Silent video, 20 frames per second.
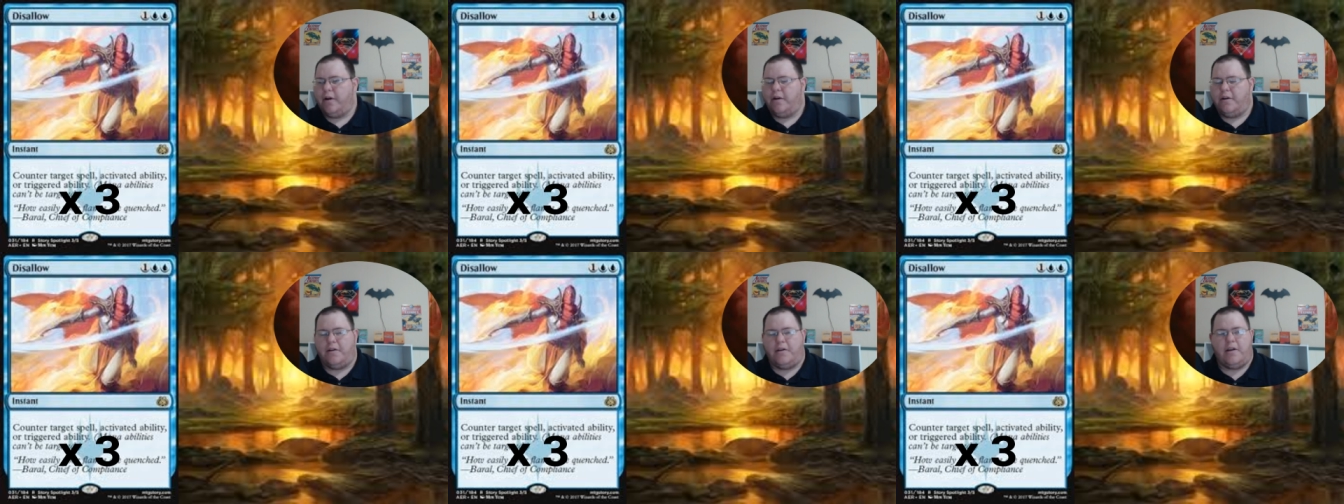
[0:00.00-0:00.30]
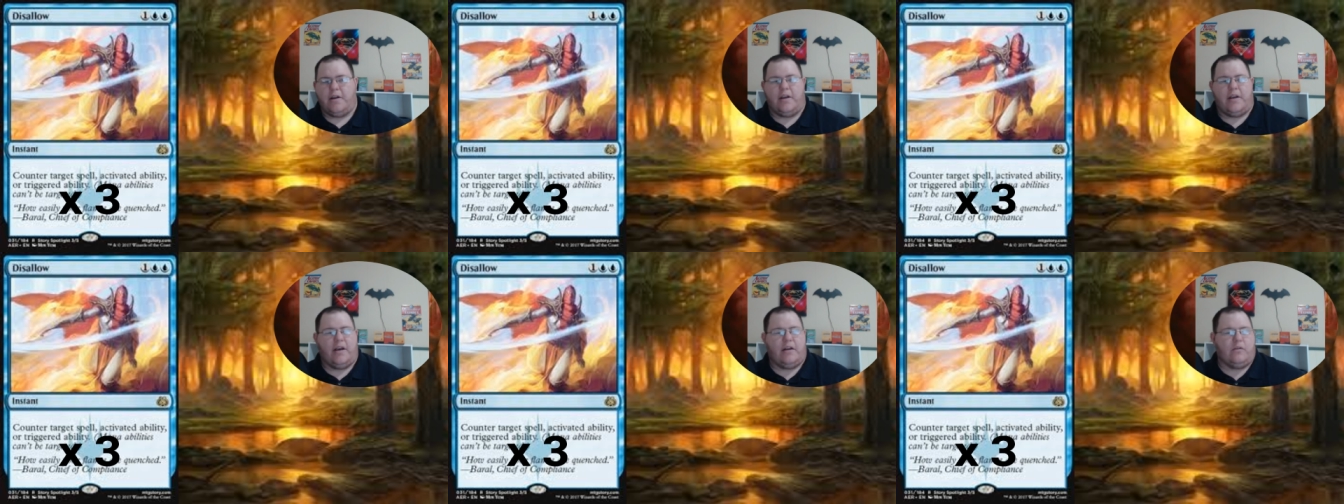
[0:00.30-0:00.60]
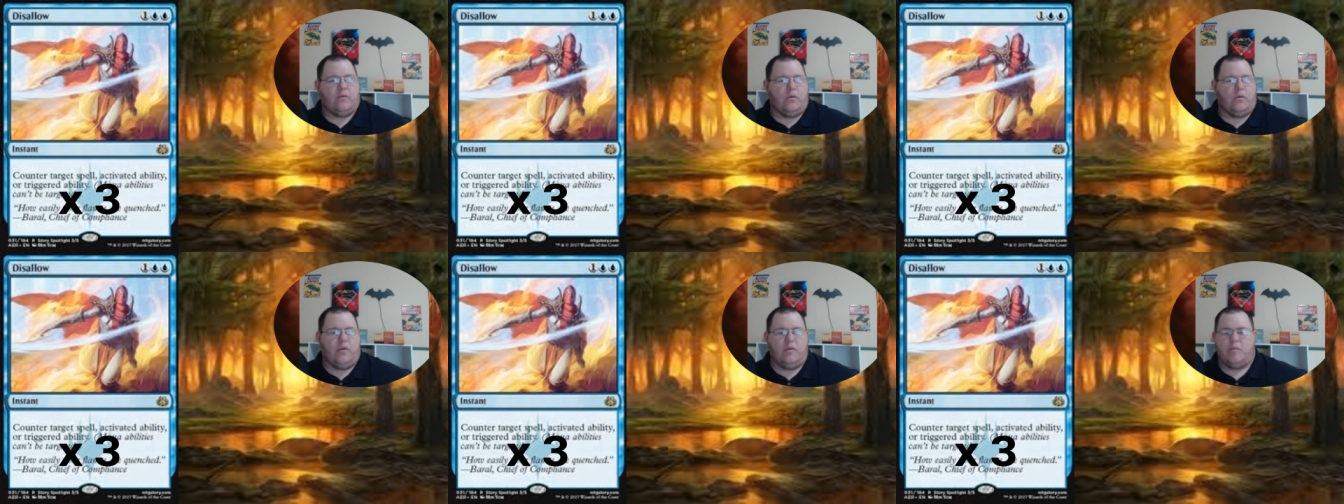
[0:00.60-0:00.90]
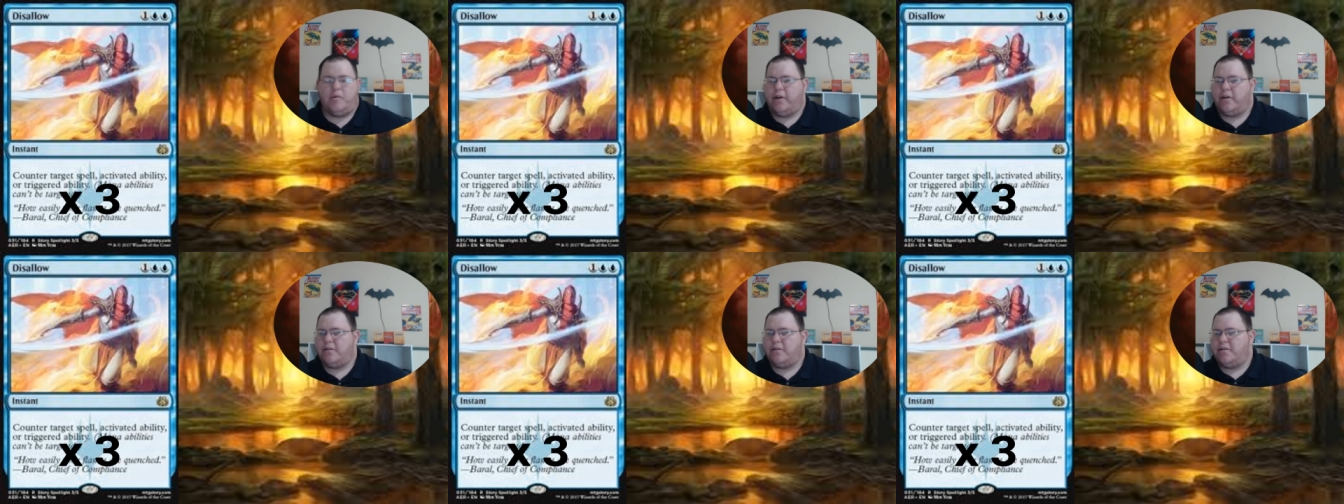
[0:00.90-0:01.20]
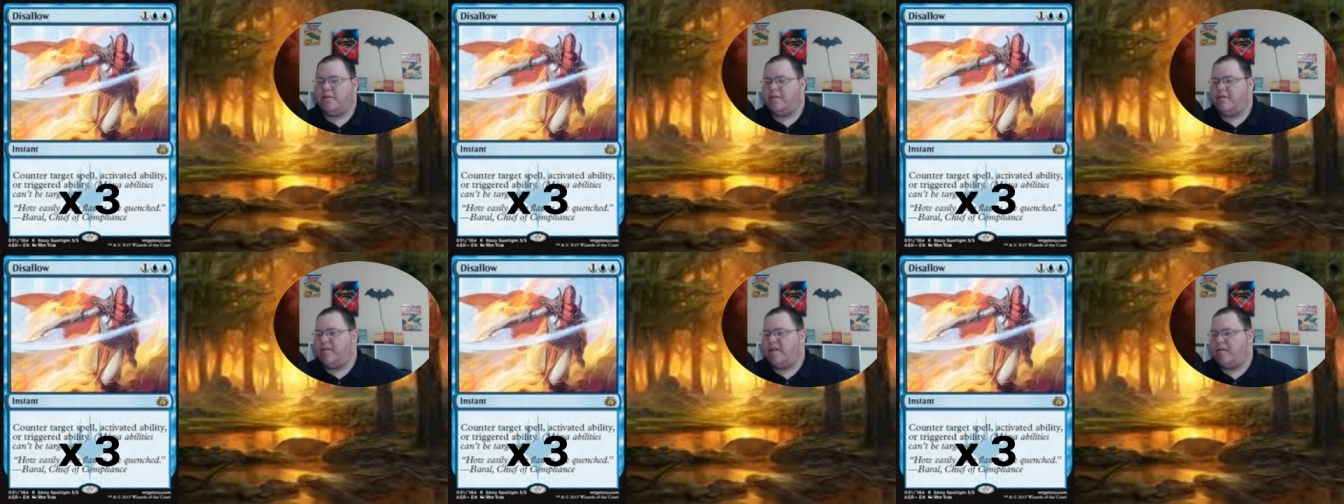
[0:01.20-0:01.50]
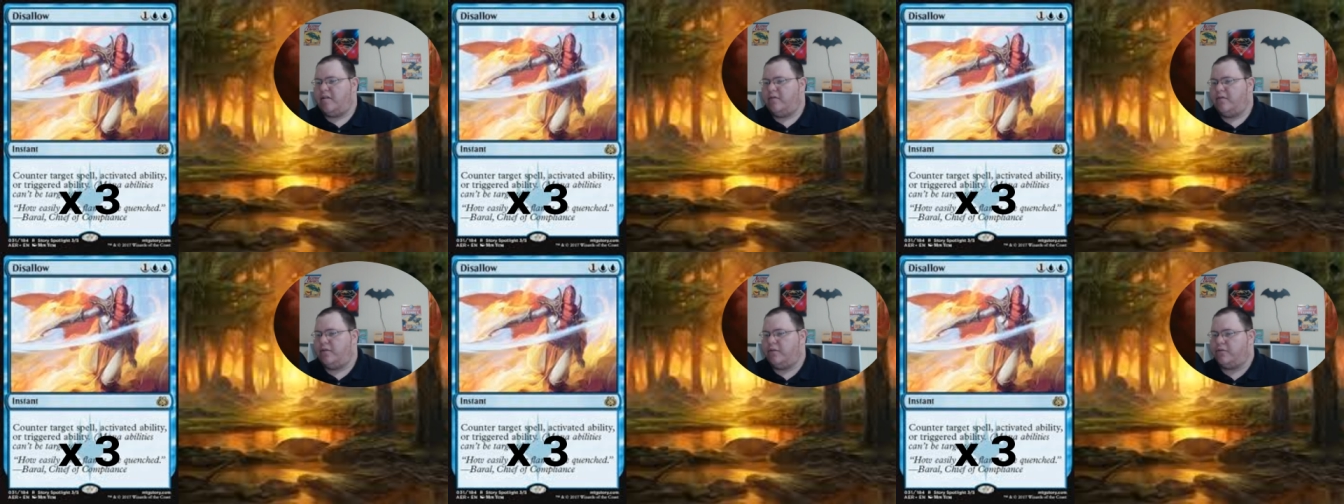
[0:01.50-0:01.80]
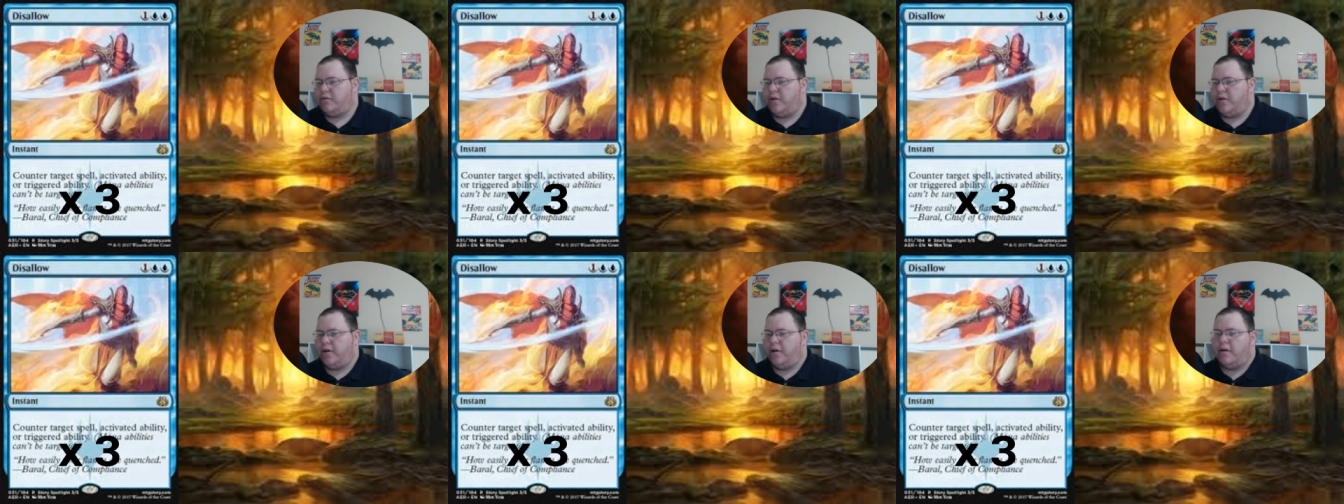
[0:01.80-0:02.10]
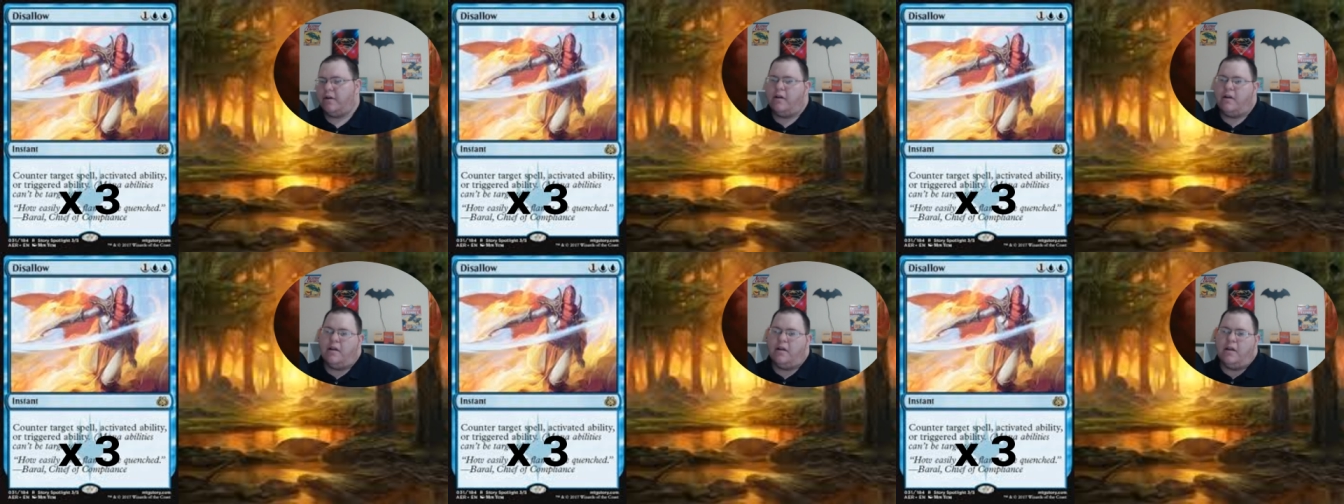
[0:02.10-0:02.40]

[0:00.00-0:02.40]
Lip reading: You can counter World Breakers enter the battlefield trigger.